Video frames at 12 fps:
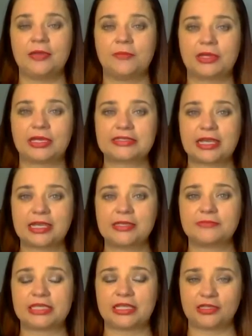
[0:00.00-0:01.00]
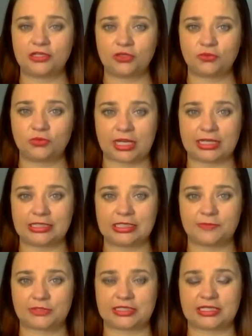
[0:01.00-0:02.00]
Because I am telling you,
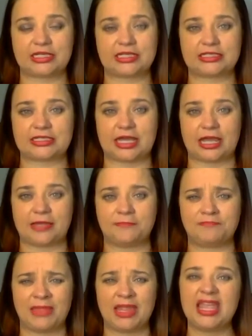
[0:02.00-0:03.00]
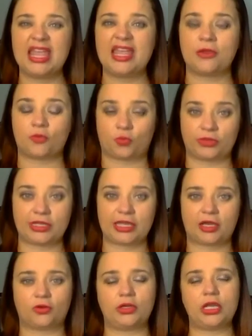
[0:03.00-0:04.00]
90% of the time, when they
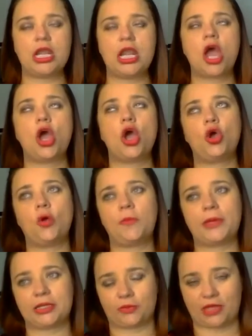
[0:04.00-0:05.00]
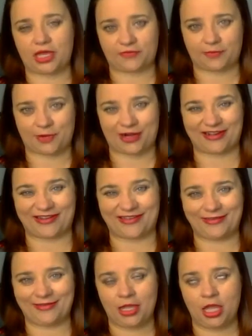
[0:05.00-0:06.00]
go, nobody will have a
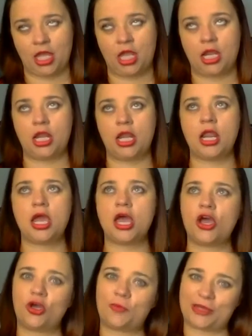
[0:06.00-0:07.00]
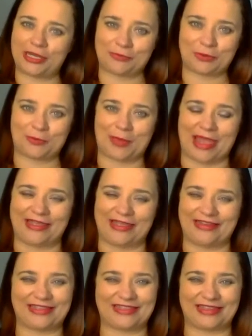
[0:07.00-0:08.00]
party, nobody will buy
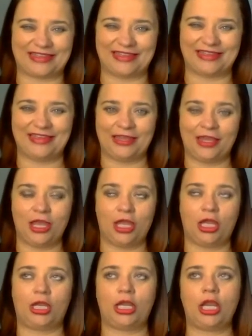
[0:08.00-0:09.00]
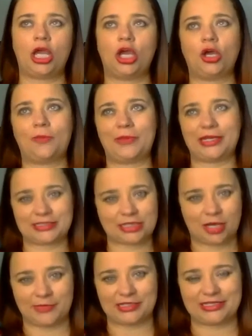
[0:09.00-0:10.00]
anything, nobody's
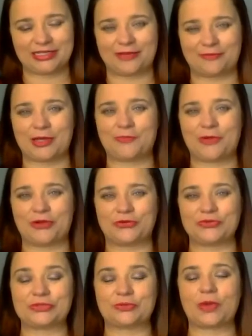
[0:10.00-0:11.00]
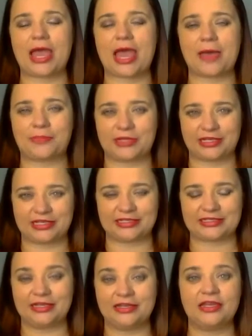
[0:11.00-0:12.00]
commenting on my posts, what happened is
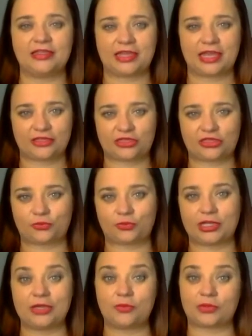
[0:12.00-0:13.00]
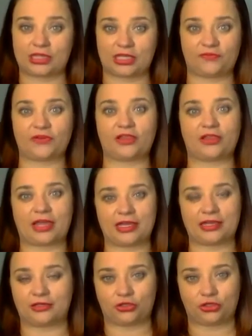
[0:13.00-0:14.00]
they had 3 what they felt like
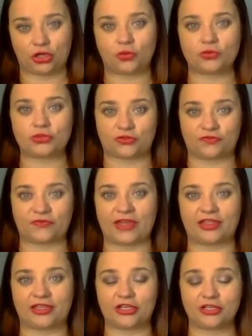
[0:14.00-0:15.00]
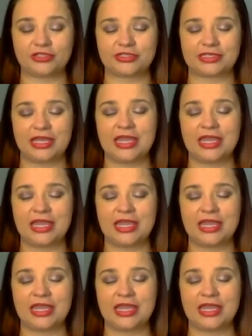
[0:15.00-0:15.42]
no's or failures,